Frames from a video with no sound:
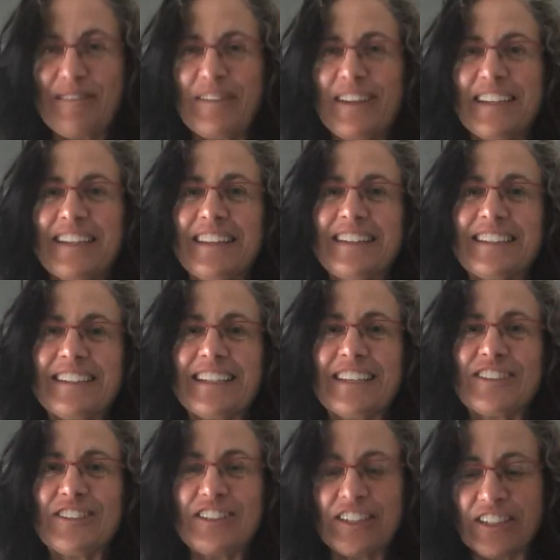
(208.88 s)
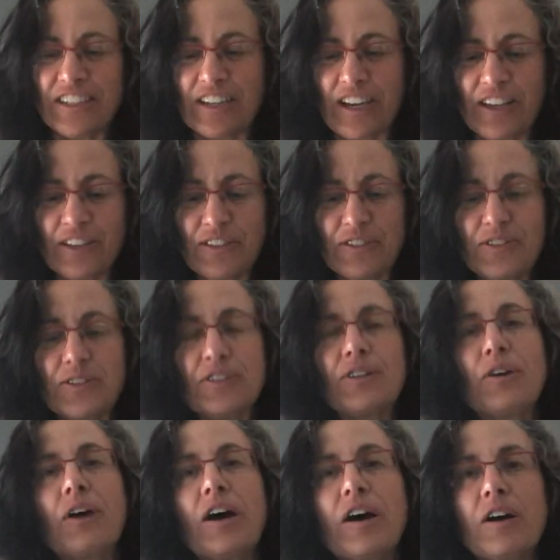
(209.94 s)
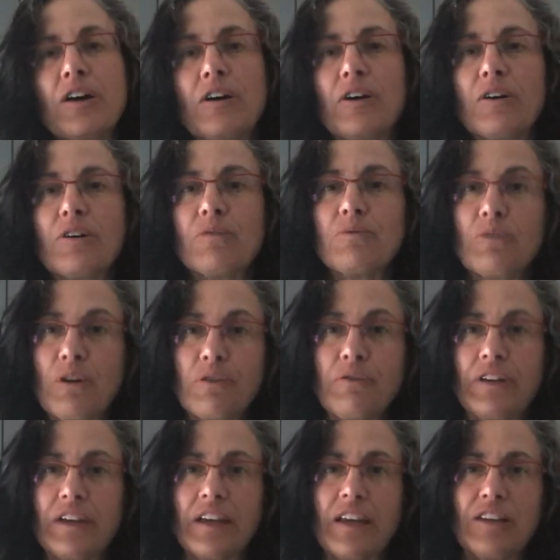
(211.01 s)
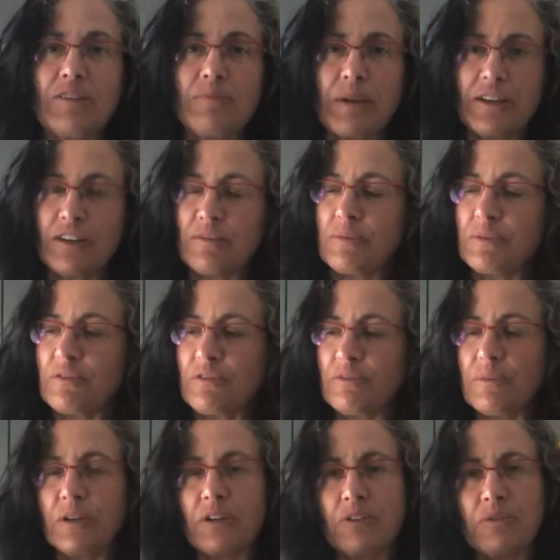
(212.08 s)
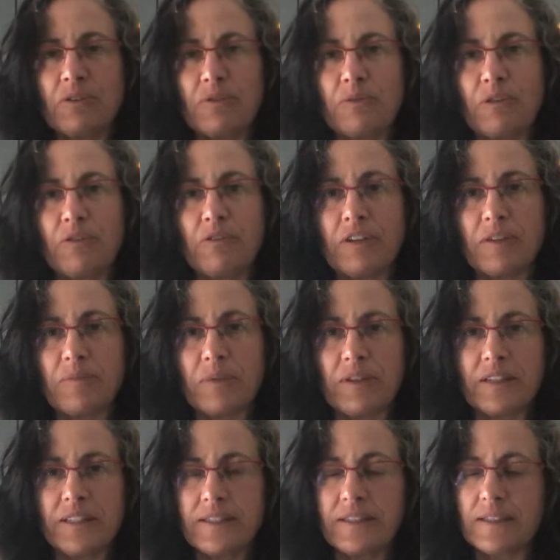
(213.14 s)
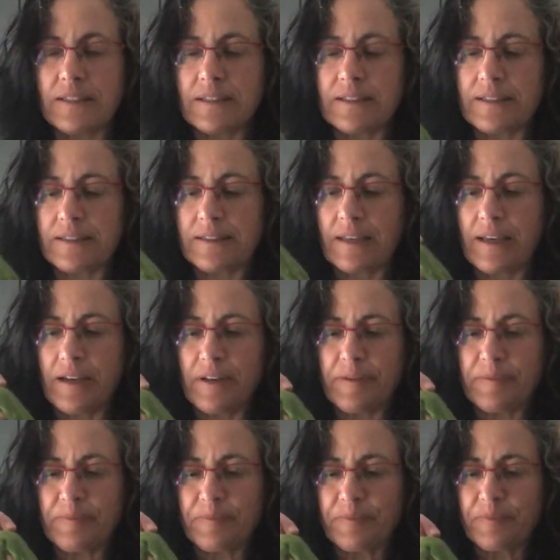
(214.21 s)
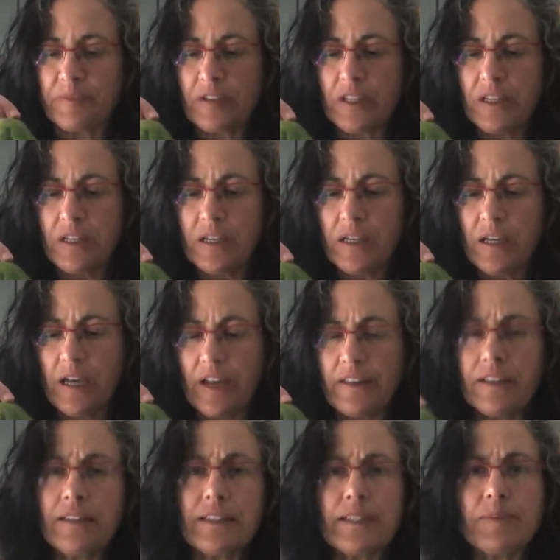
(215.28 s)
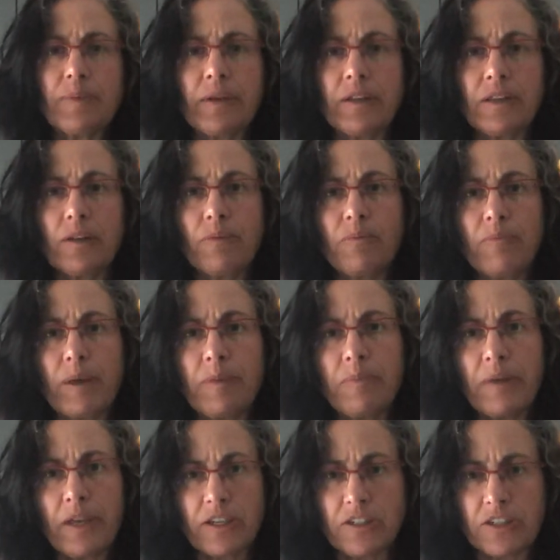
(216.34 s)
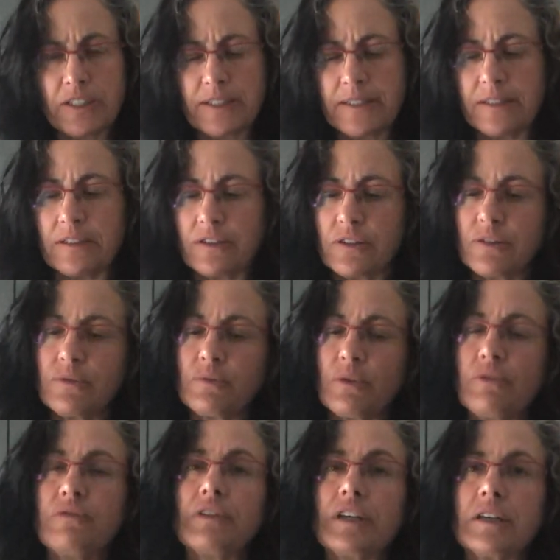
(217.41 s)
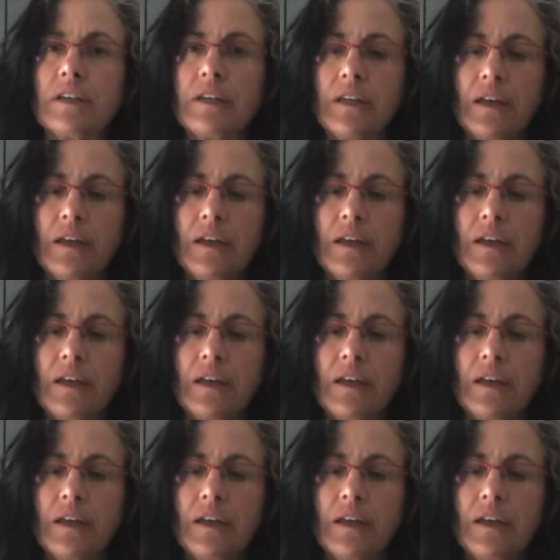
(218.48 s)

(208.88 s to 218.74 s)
And in the center here, I used roving, and you might not be familiar with roving, but this is, I think this one might be actually silk roving.